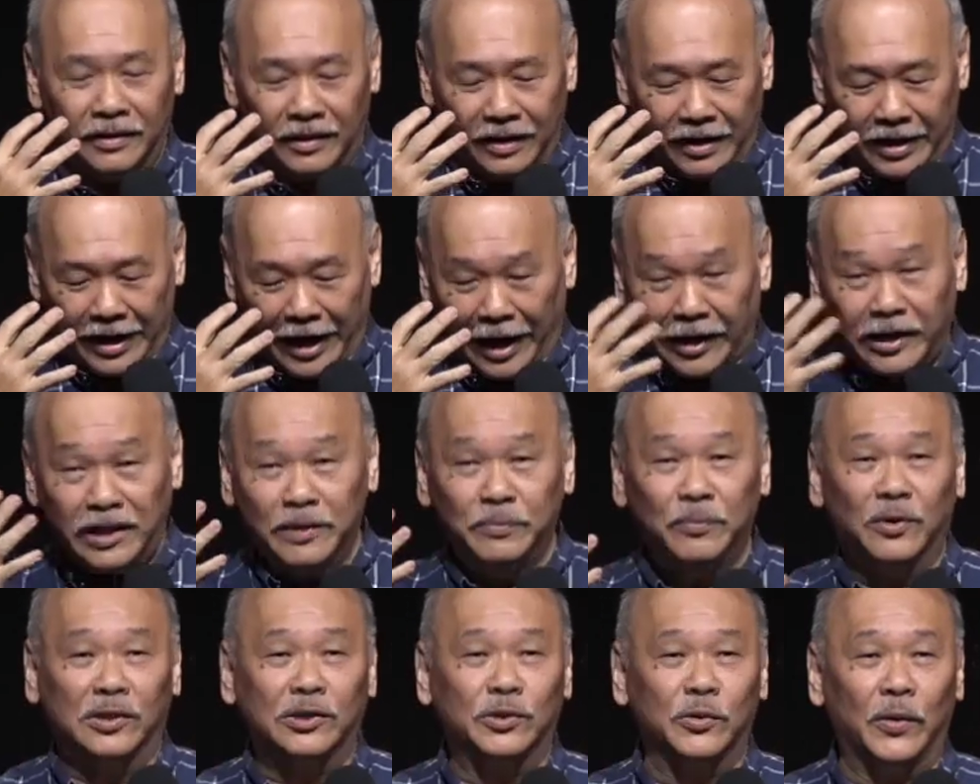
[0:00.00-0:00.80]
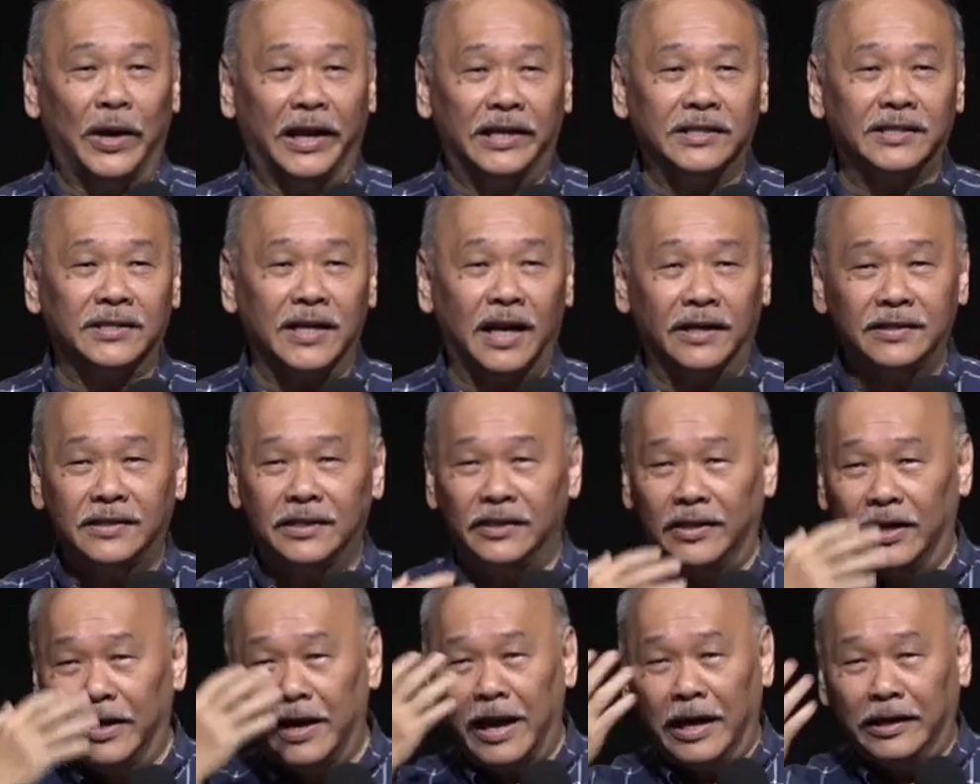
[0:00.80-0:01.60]
Adam was so excited.
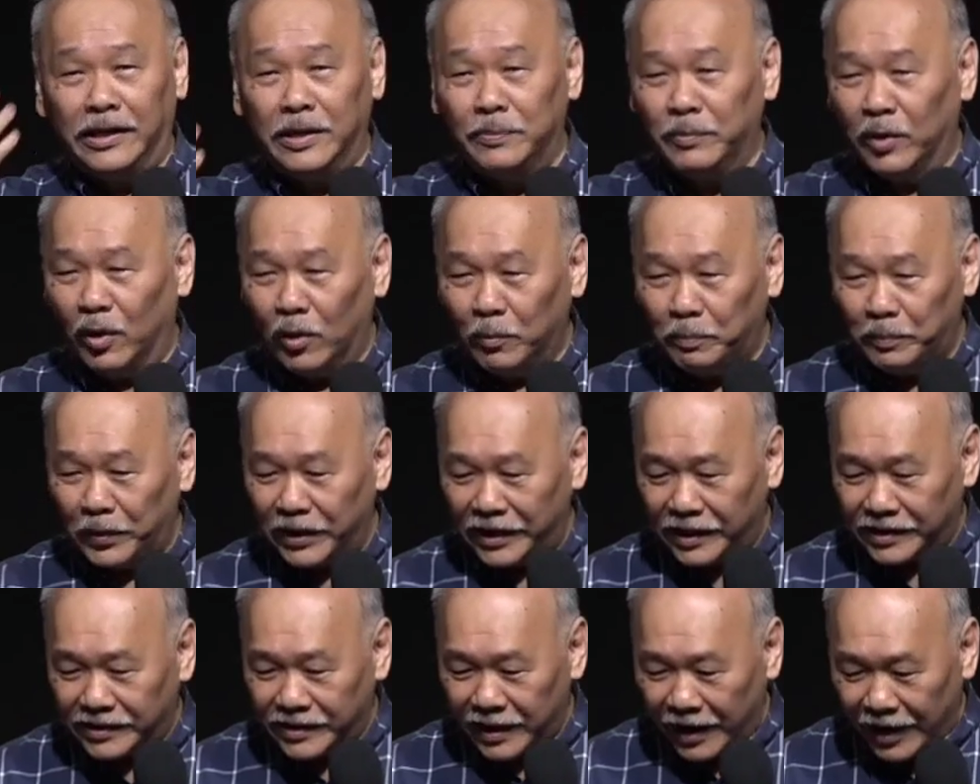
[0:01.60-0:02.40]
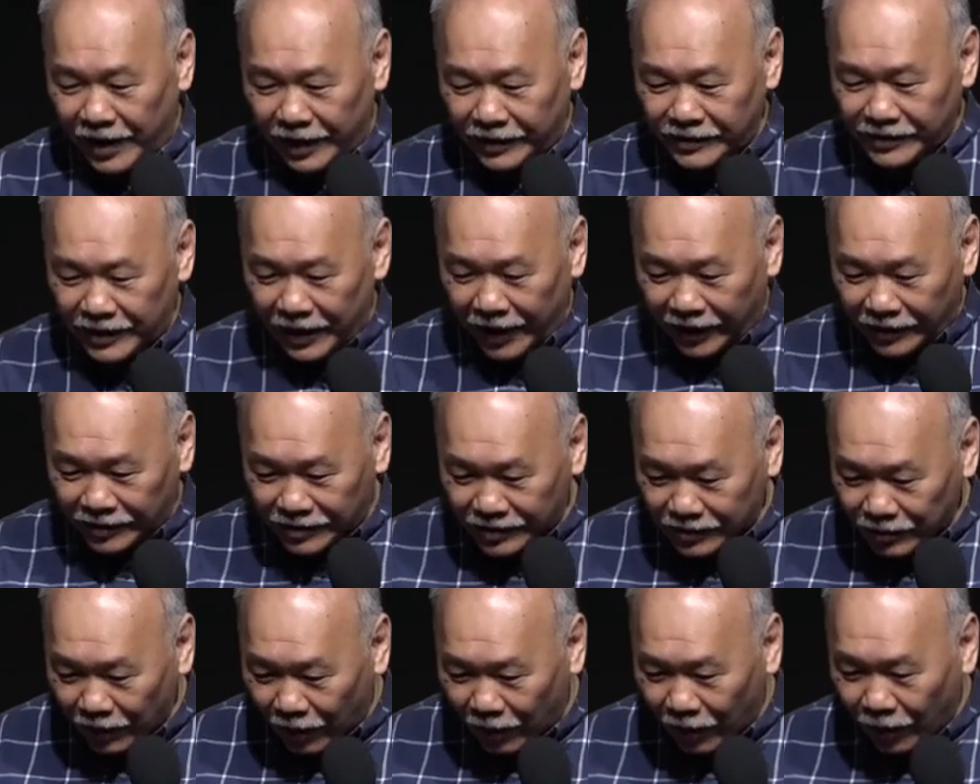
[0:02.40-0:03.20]
Adam opened his eyes and
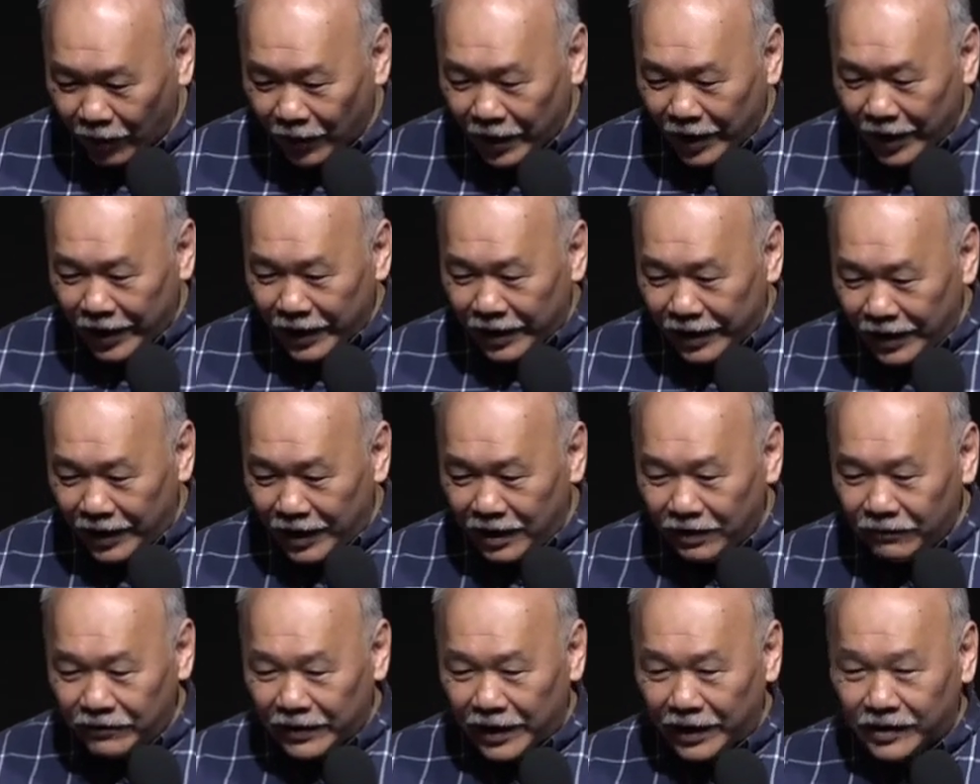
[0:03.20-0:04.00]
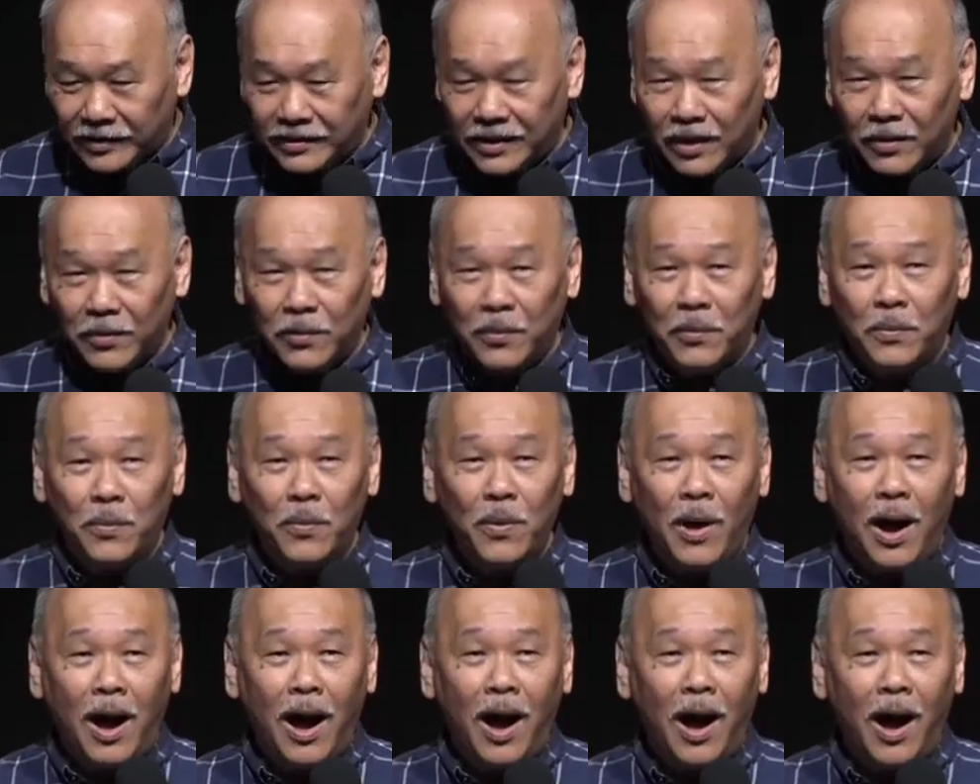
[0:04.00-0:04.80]
saw Eve and he said,
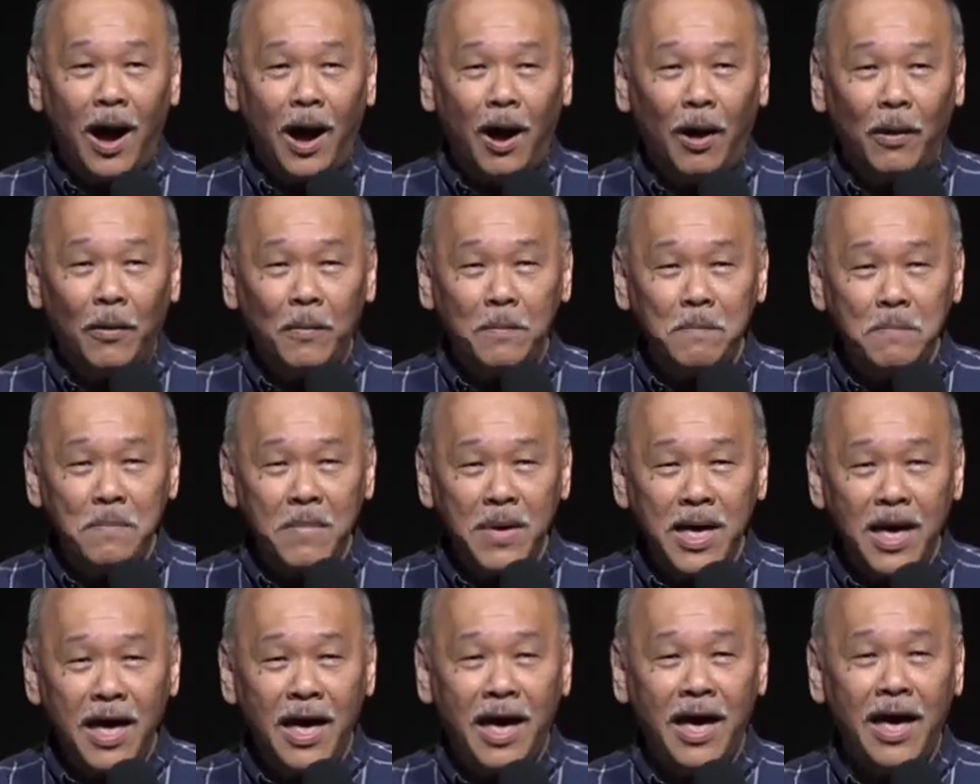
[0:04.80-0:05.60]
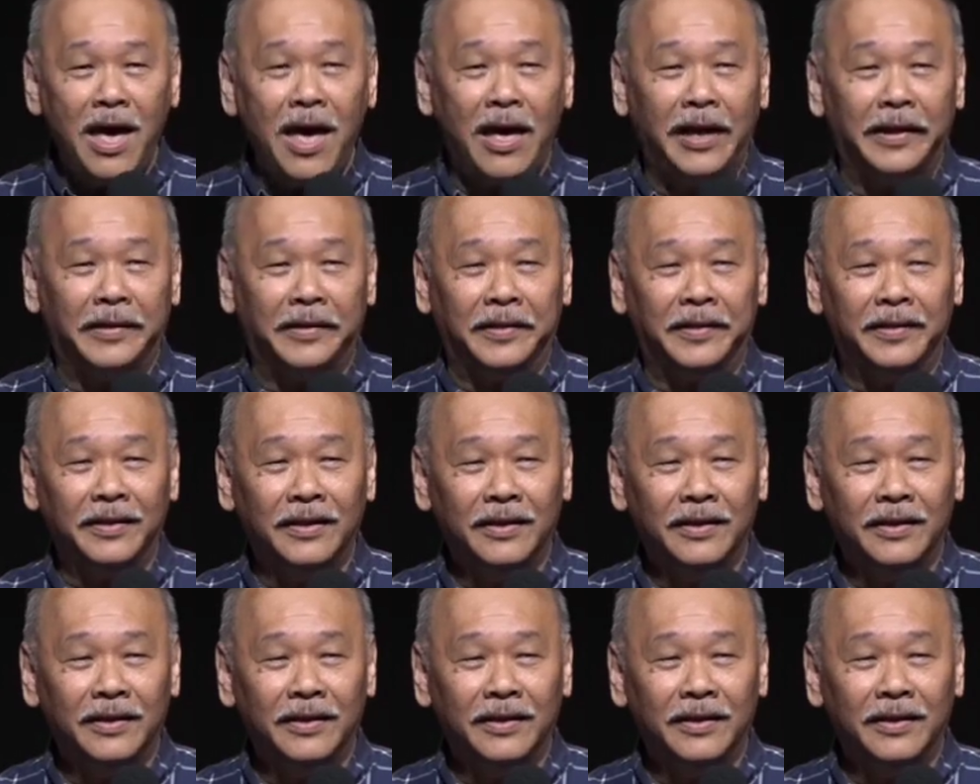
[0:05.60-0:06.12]
wow, man.